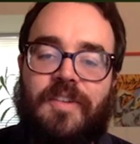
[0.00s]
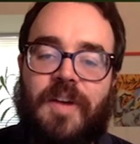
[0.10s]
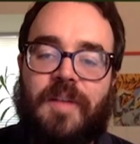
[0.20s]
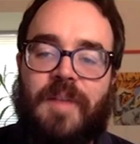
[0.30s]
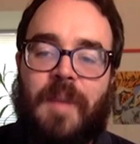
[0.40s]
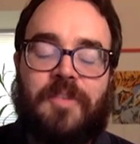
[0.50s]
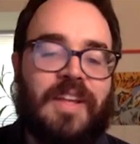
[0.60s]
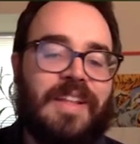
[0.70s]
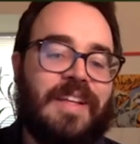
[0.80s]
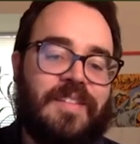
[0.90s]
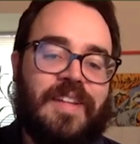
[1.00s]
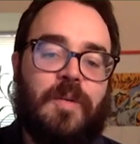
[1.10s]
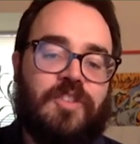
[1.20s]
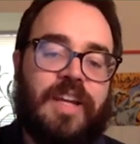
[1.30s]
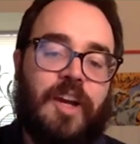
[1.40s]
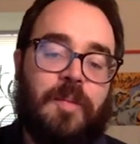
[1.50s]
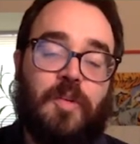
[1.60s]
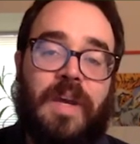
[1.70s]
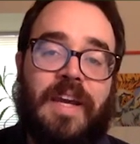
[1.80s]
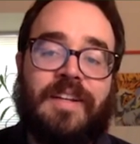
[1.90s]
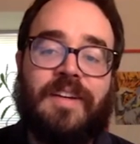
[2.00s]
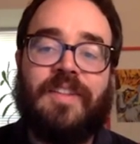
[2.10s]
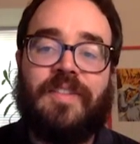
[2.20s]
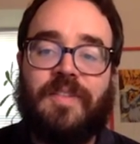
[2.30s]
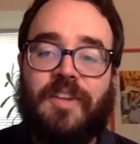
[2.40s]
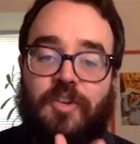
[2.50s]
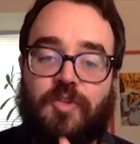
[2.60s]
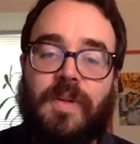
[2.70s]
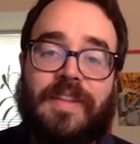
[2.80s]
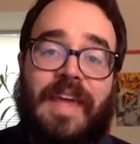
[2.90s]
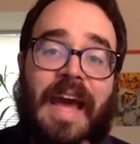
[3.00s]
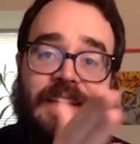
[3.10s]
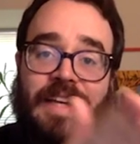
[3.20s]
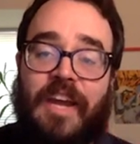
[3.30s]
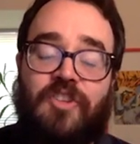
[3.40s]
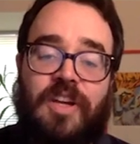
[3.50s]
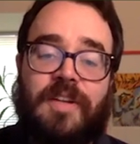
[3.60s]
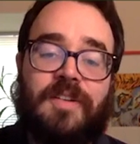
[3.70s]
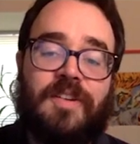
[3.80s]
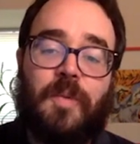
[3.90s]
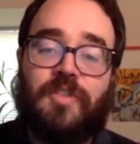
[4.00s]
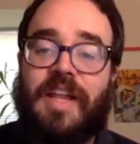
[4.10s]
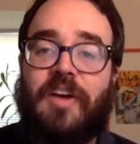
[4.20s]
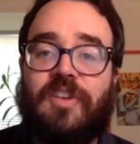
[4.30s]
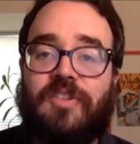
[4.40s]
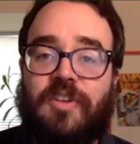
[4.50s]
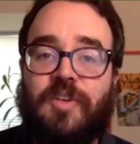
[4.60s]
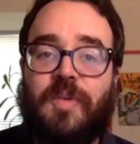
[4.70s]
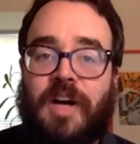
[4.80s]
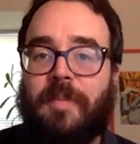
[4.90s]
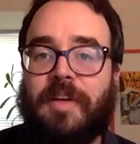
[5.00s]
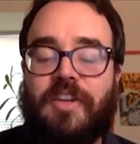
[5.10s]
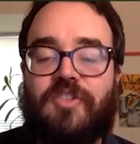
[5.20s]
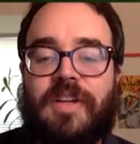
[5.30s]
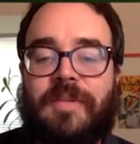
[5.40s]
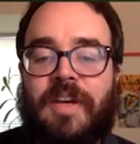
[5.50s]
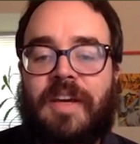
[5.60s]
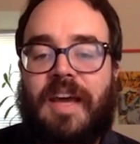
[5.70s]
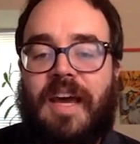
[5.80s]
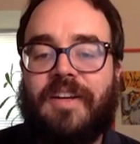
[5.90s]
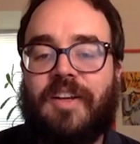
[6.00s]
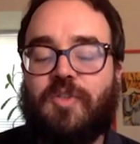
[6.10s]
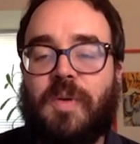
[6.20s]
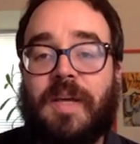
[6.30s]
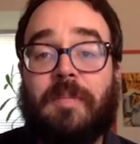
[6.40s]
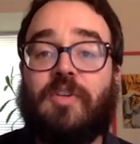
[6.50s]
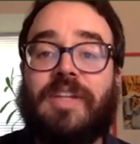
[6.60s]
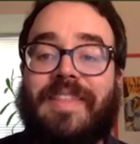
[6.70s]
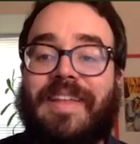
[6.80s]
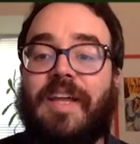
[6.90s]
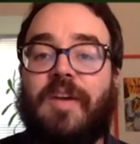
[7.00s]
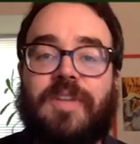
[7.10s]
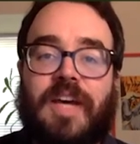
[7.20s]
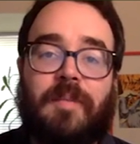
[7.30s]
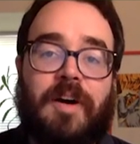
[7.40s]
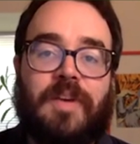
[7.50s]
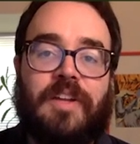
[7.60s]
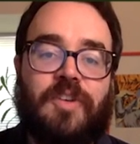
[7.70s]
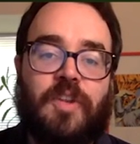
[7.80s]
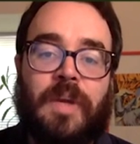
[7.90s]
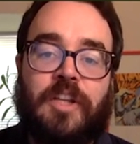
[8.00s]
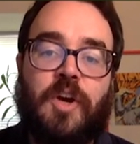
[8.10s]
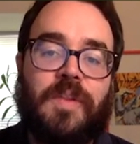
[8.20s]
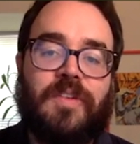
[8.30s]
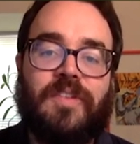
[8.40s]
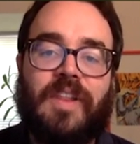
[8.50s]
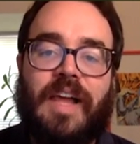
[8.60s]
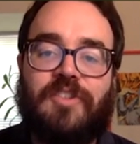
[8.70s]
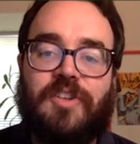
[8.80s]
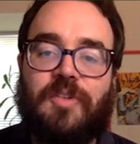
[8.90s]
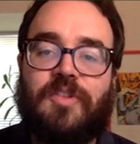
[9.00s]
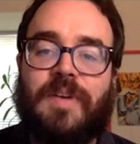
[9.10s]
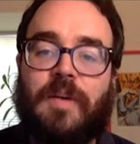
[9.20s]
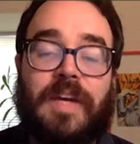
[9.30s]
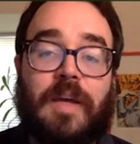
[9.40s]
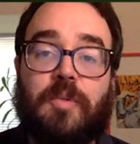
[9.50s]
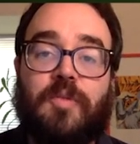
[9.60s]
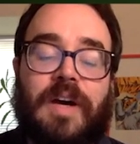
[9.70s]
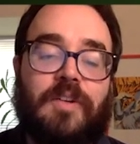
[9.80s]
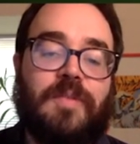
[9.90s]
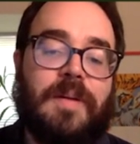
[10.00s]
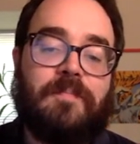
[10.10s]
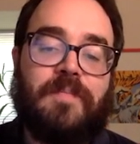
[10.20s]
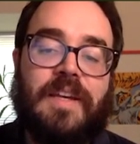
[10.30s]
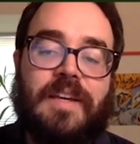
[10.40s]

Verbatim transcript: So I'm, I'm subtly distinguishing here between controlling the allocation, which allows us to do copy elision, and controlling merely the lifetime of it so that we know this is the last use of it and we can move out of it.